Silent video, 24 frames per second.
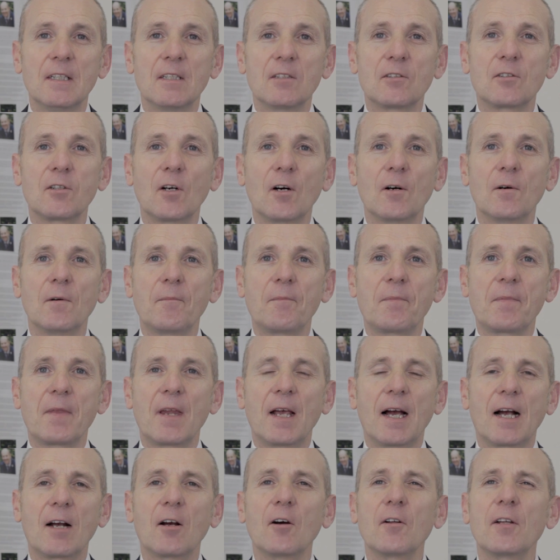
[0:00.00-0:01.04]
So
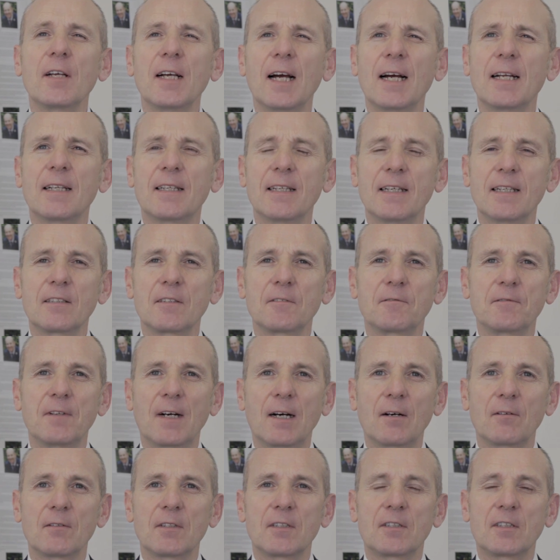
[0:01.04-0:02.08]
I got the idea to
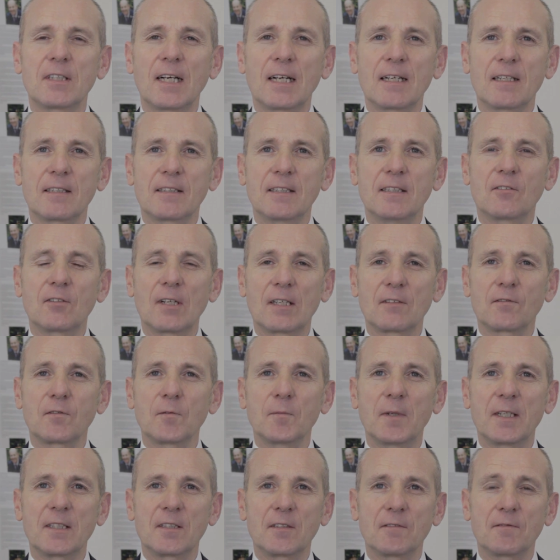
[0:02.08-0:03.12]
found the charity
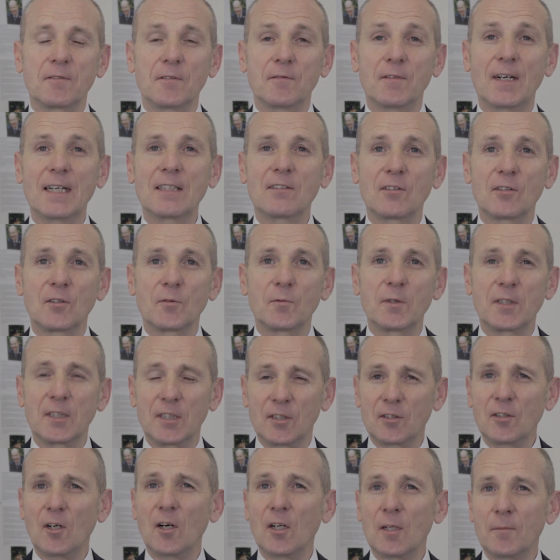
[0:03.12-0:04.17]
Transformation for Veterans, which
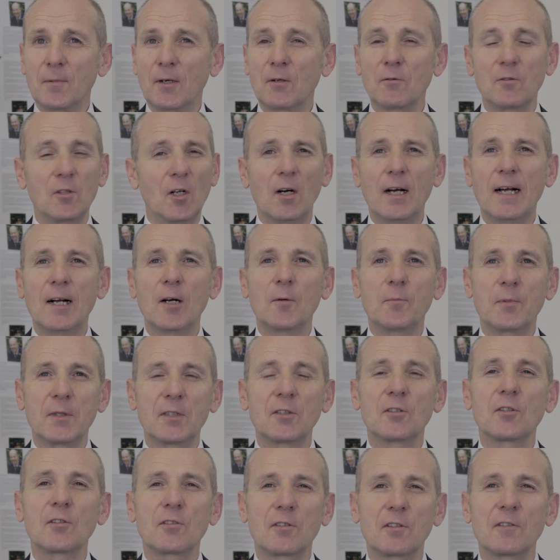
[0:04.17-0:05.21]
is all about not
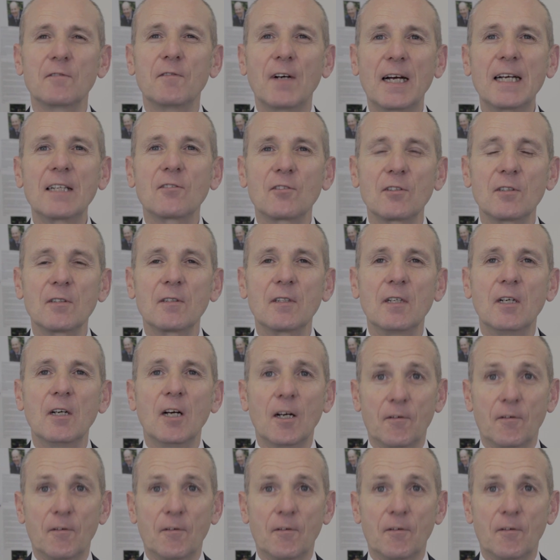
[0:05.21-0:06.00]
helping just the veteran.